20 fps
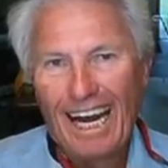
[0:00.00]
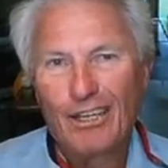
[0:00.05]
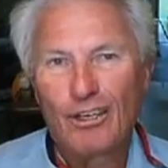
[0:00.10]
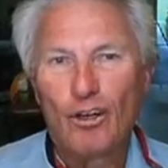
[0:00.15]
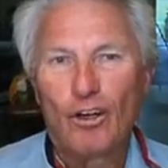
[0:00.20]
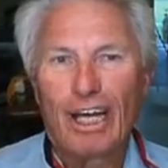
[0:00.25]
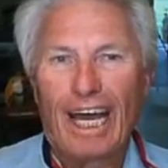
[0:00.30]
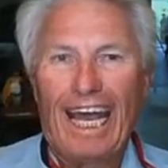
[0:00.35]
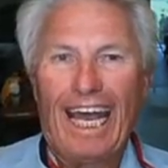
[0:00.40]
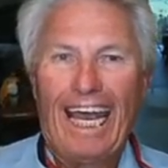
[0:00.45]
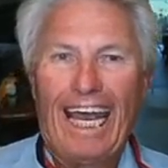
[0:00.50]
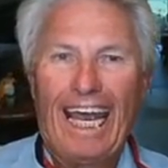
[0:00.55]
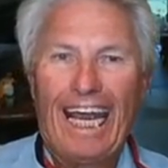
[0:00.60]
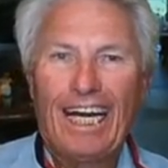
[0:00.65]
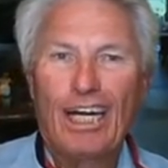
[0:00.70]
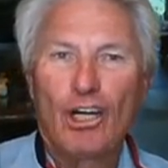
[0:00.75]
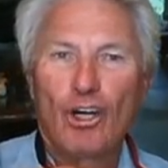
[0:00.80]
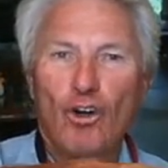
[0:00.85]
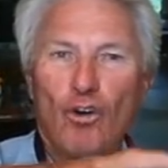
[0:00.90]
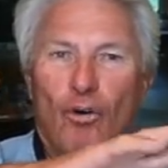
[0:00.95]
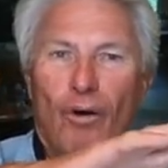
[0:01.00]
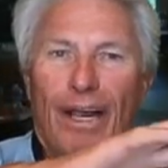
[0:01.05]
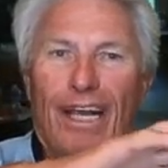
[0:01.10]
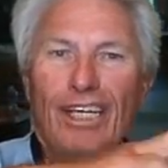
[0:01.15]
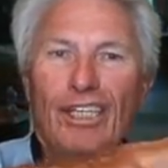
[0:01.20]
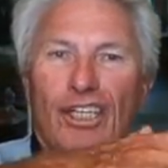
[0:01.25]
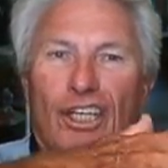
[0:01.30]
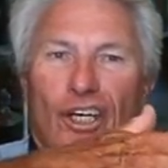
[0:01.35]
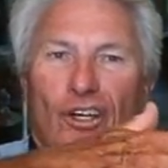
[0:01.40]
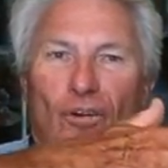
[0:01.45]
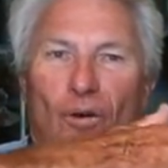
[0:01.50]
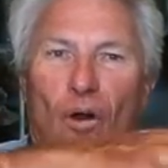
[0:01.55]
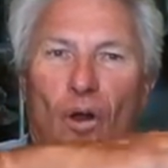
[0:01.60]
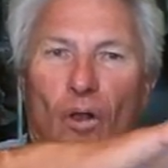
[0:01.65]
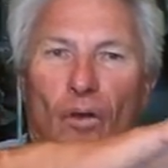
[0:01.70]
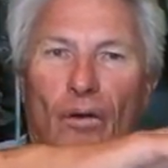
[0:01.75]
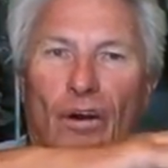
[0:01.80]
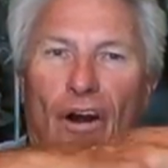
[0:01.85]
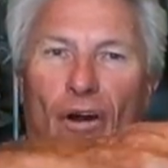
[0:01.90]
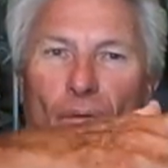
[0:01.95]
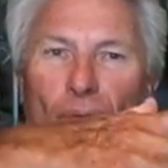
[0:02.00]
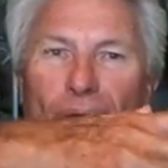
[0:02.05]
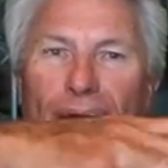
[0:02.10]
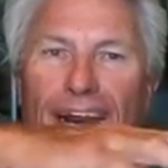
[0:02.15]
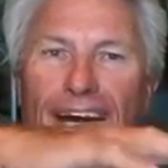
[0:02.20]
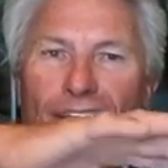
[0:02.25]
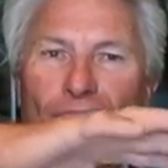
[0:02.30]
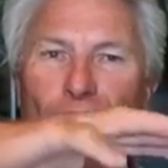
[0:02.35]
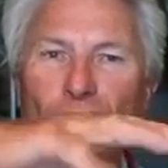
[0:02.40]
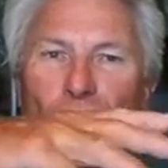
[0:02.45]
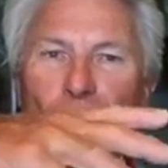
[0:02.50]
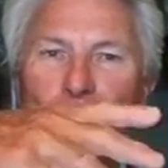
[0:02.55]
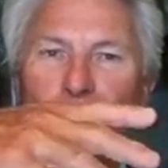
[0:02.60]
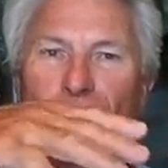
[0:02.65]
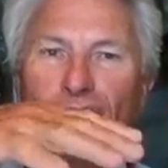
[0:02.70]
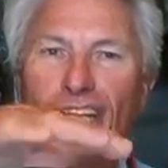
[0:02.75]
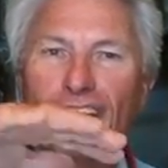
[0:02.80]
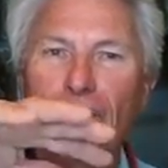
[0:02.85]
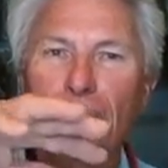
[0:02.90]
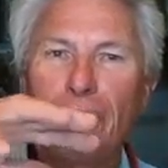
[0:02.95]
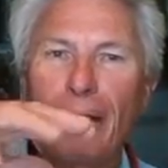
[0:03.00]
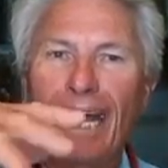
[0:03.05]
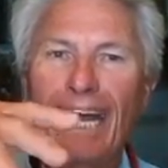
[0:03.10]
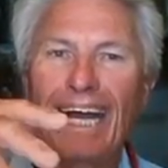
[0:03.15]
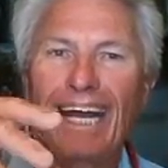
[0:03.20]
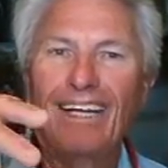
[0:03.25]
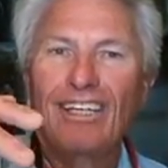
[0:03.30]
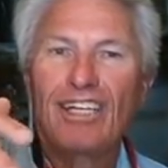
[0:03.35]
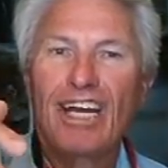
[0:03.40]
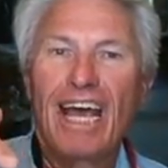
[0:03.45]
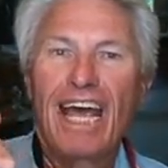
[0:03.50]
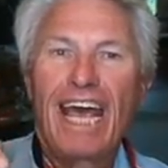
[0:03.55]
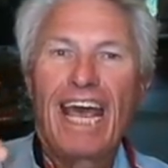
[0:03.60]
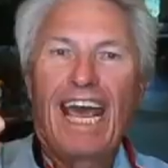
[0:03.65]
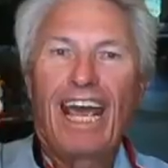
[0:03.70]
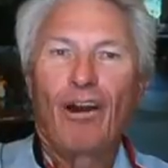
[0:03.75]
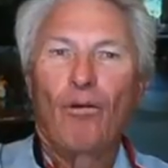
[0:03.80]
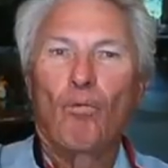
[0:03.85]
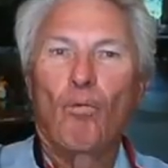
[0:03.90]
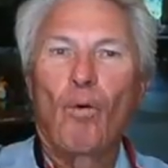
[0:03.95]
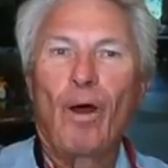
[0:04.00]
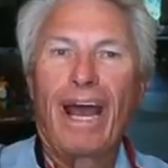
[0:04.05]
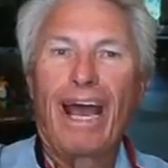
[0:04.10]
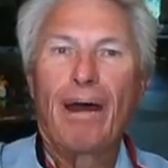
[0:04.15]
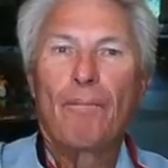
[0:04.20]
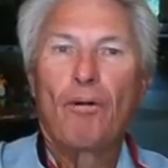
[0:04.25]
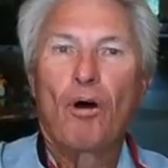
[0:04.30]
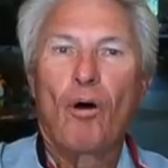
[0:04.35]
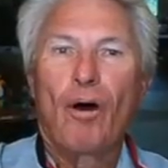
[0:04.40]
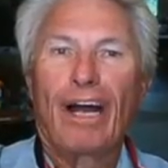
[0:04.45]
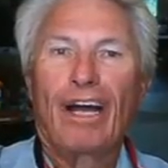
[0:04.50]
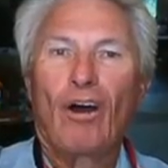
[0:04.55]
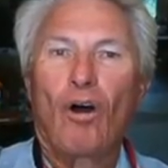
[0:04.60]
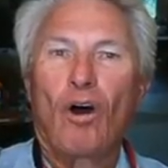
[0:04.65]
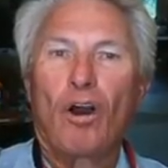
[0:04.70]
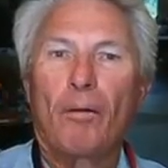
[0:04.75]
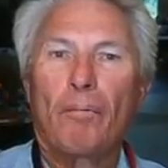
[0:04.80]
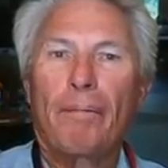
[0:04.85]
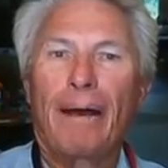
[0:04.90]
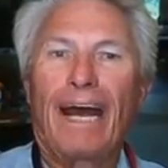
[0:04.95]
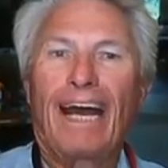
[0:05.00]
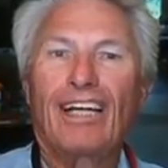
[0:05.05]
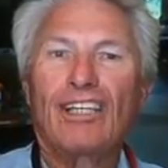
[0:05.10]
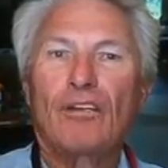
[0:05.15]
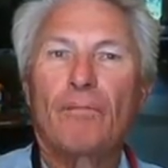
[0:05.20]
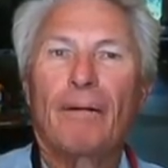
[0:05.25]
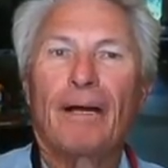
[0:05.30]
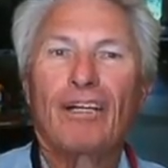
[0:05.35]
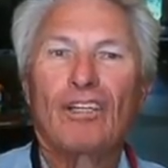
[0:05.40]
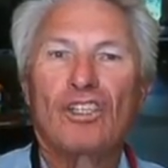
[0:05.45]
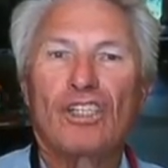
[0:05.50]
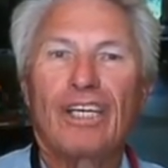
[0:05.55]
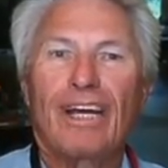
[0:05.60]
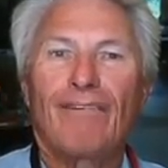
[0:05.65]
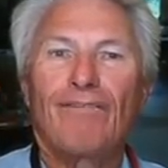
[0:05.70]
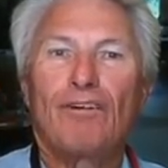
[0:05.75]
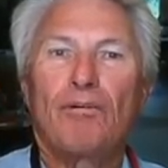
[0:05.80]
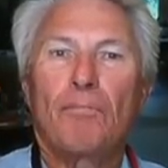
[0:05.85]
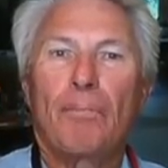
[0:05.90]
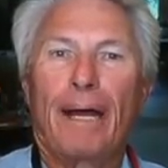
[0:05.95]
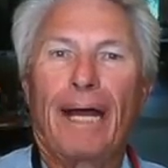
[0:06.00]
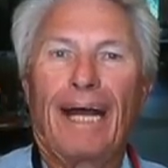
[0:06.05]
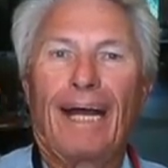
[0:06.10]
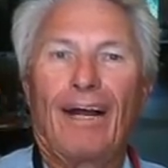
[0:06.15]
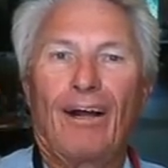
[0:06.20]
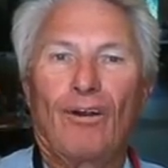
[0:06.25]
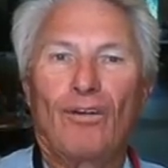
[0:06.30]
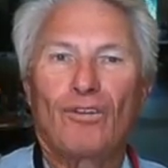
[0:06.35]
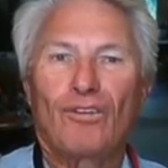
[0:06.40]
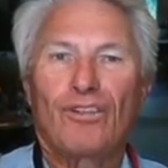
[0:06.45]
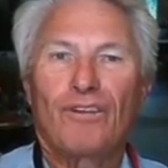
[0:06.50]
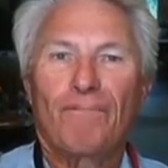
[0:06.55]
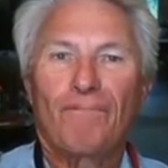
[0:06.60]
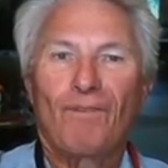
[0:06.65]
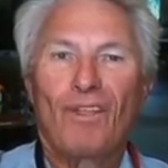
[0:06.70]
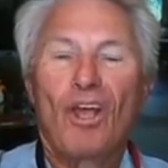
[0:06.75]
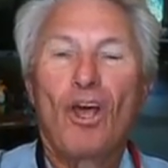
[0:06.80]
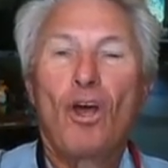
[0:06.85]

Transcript: I took a head and crazy crawler and I ran it through the lily pads, and whammo, I caught a bass about 7 pounds.